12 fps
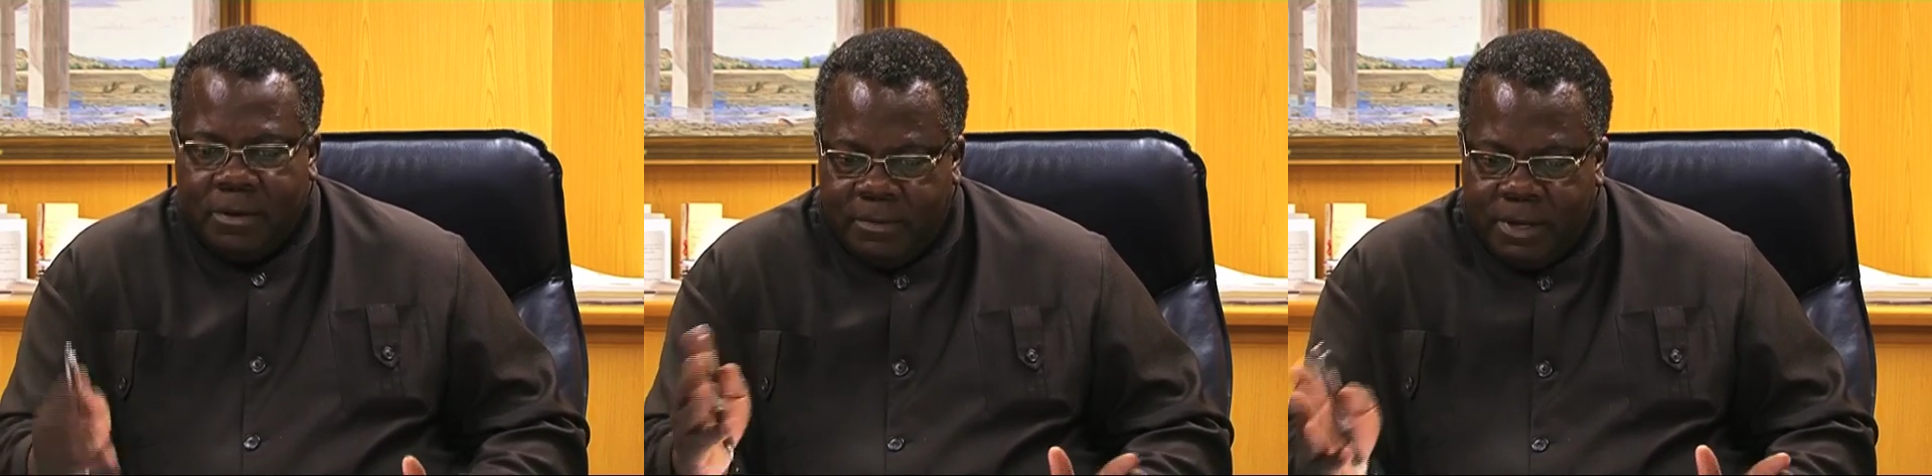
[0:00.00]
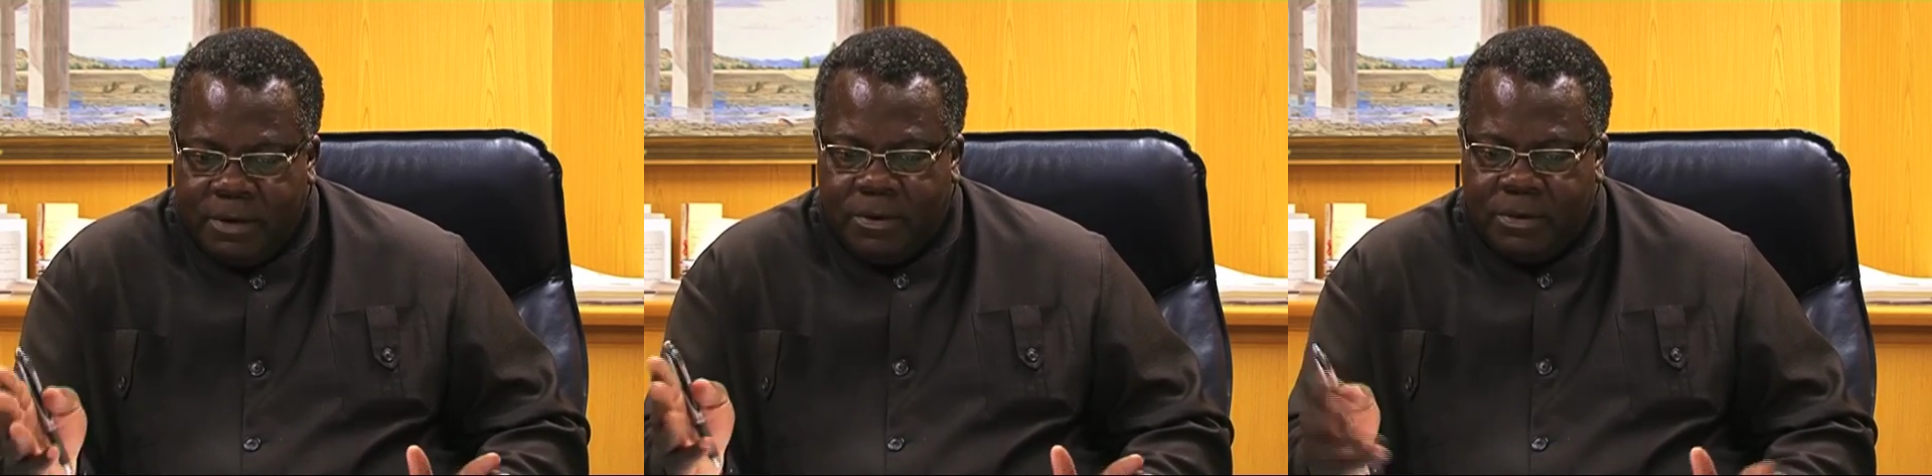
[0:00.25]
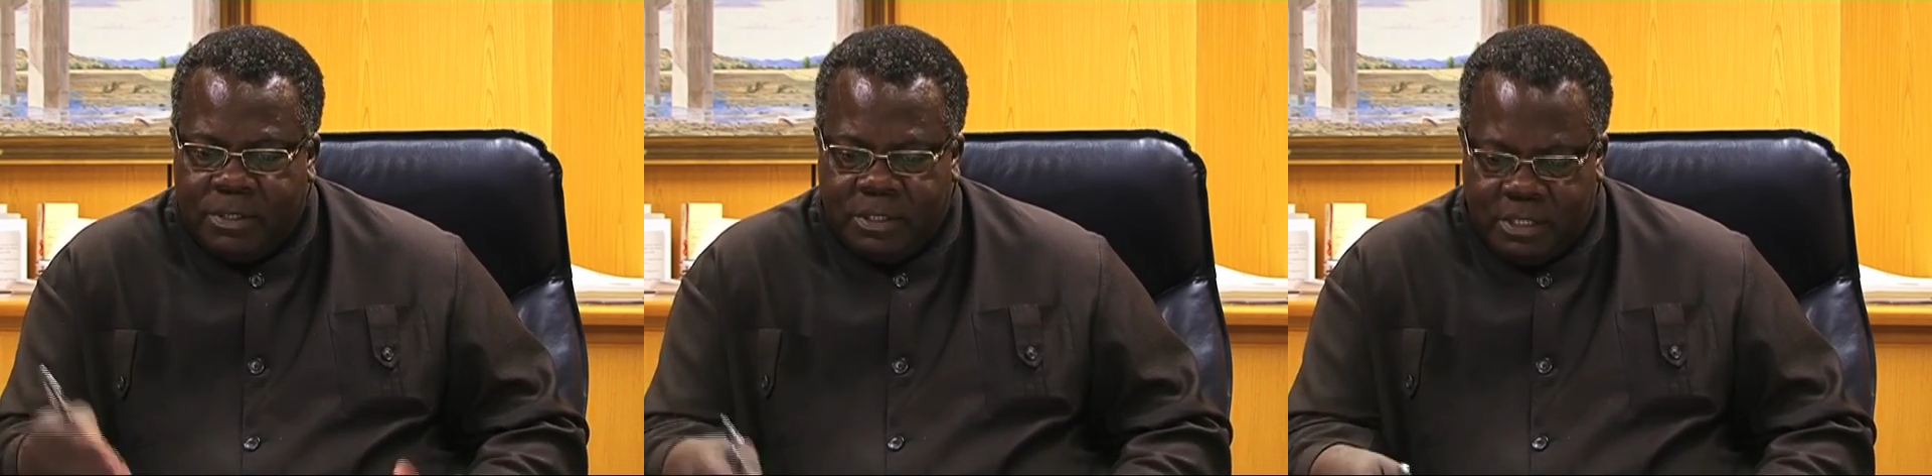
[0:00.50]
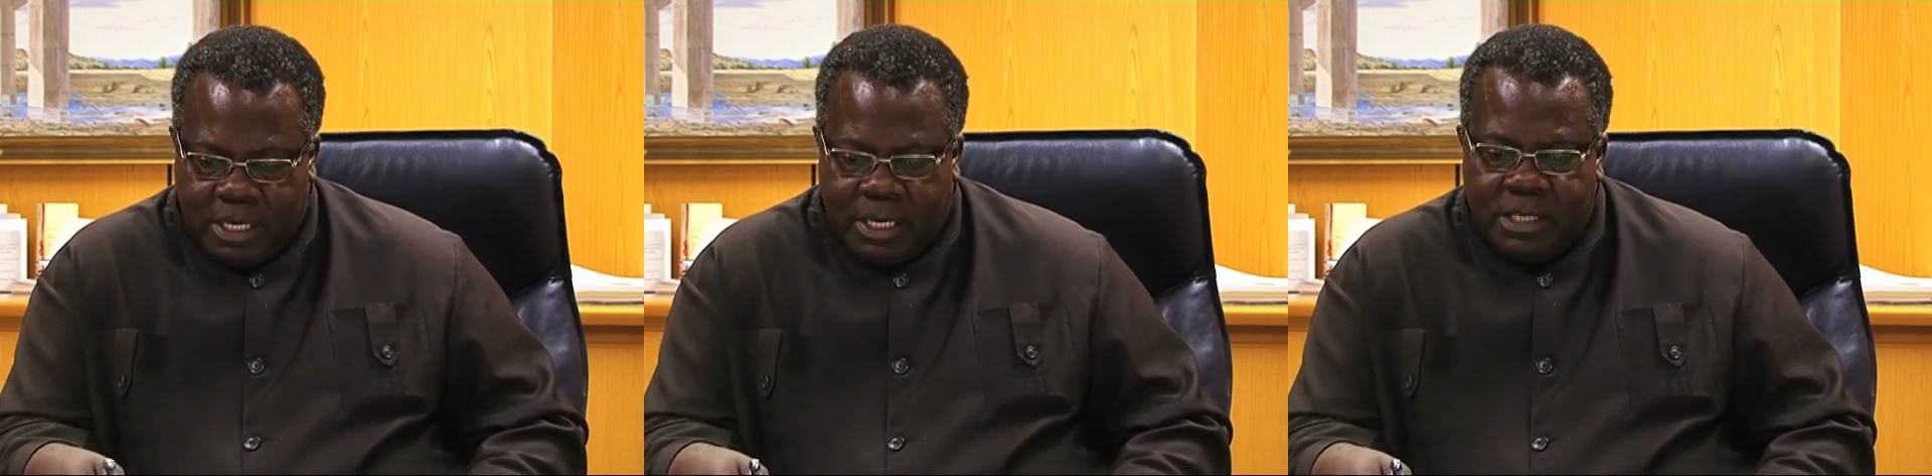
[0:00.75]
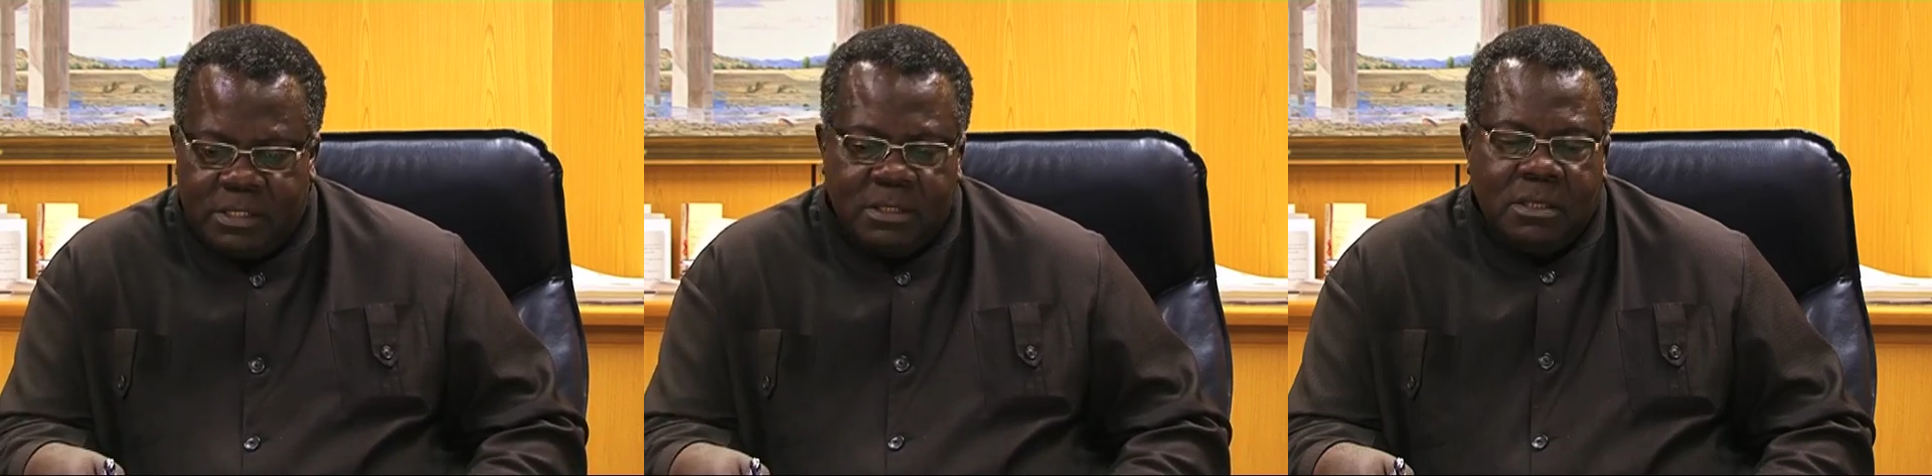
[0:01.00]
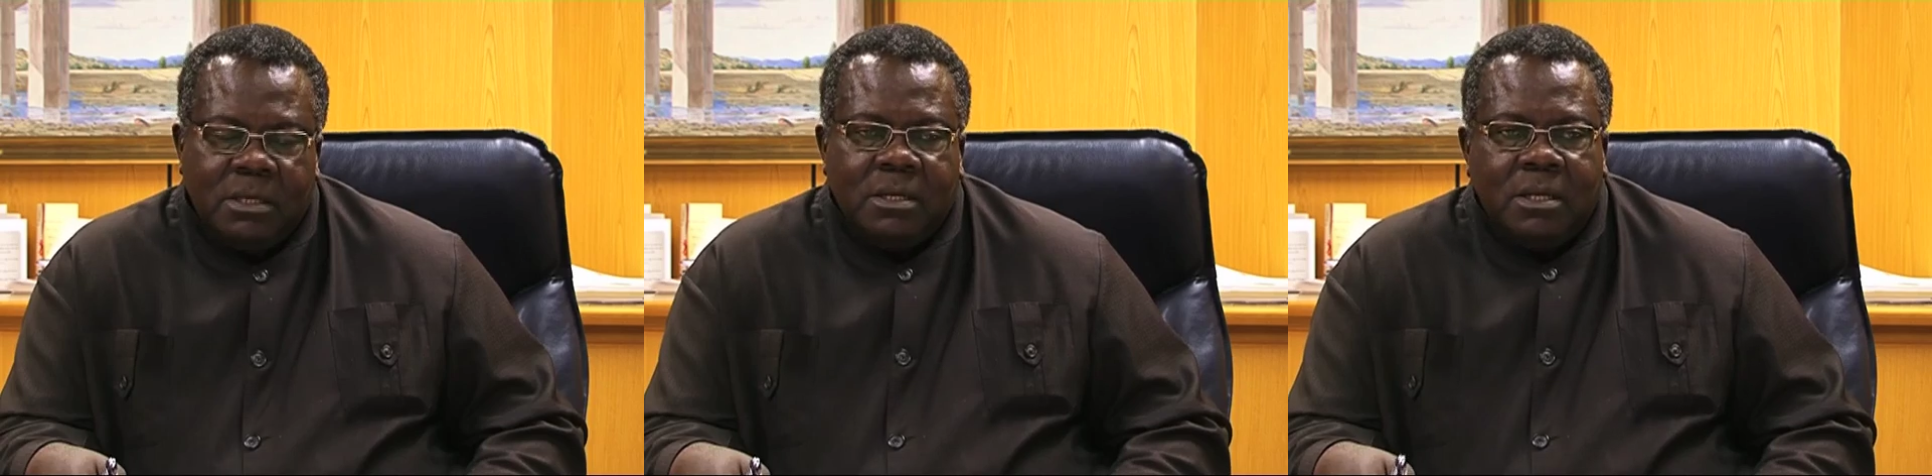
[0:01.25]
Very good. Yes,
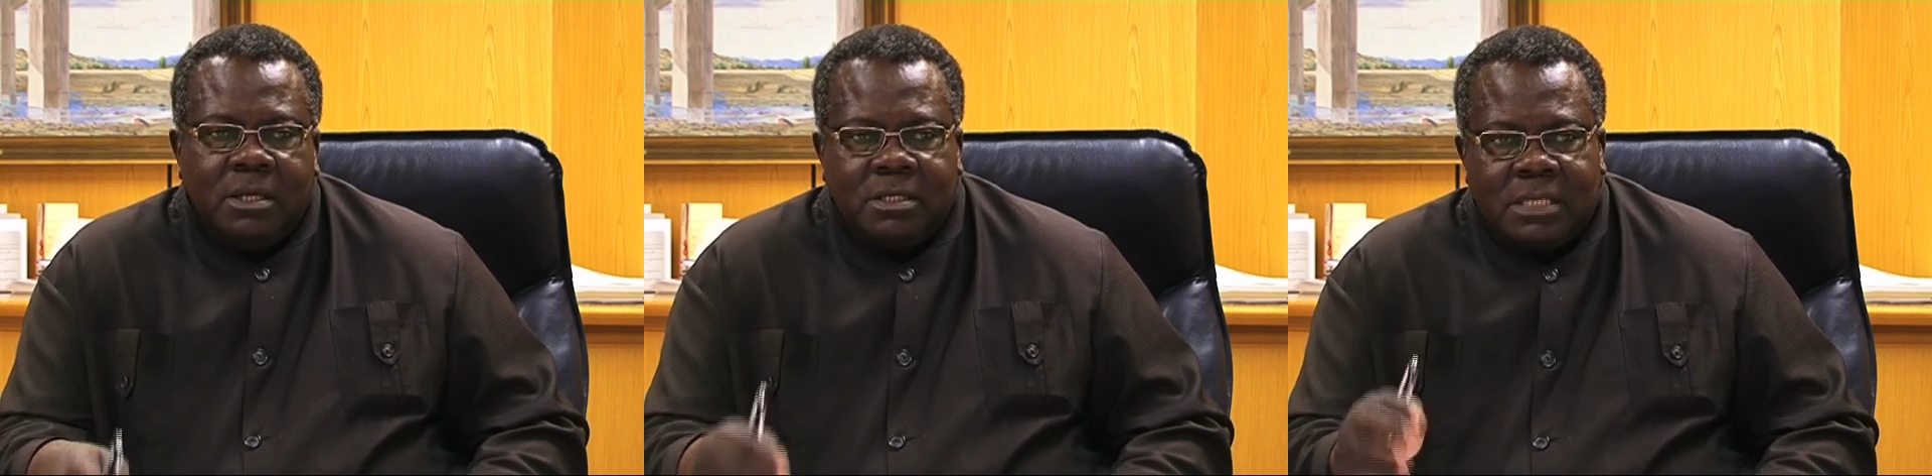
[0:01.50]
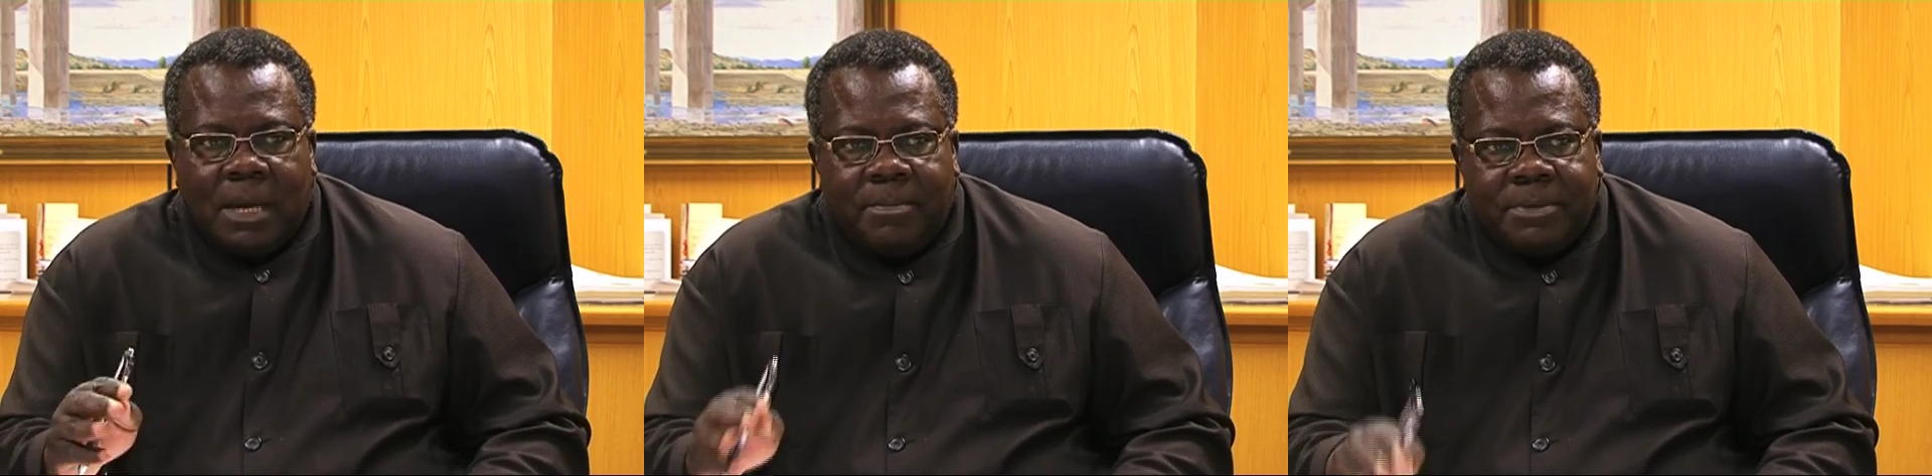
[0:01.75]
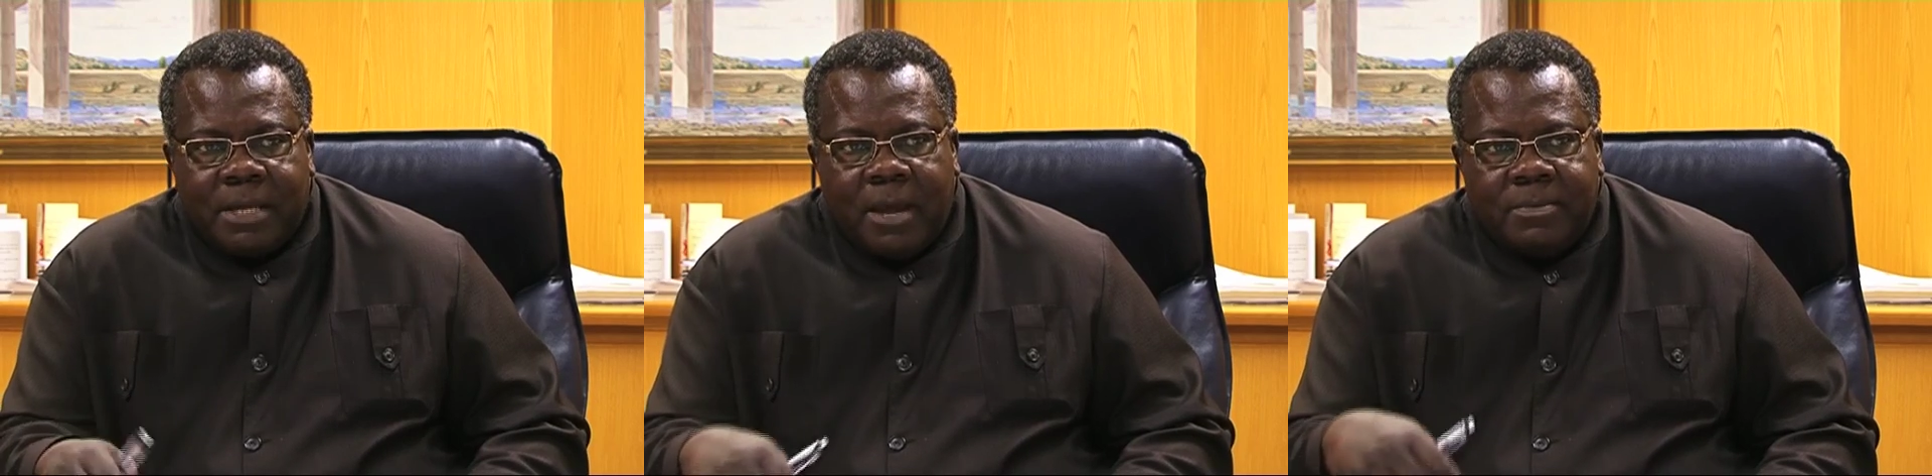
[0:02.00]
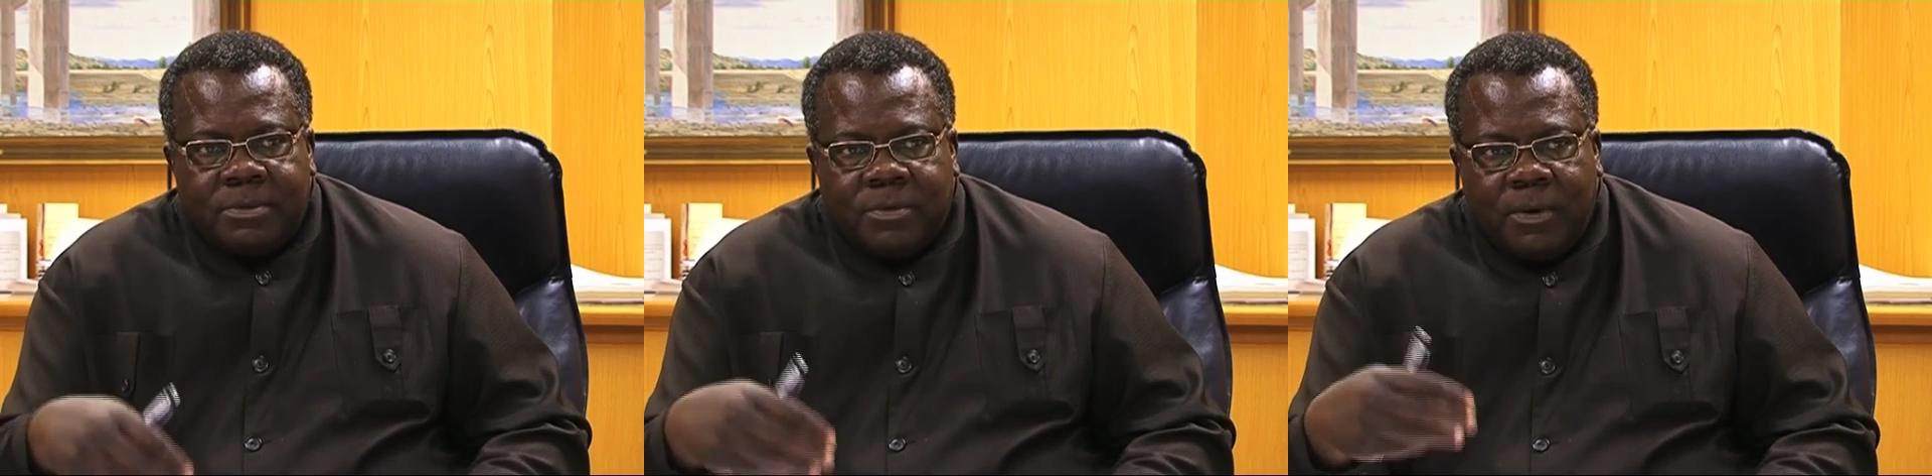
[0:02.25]
sometimes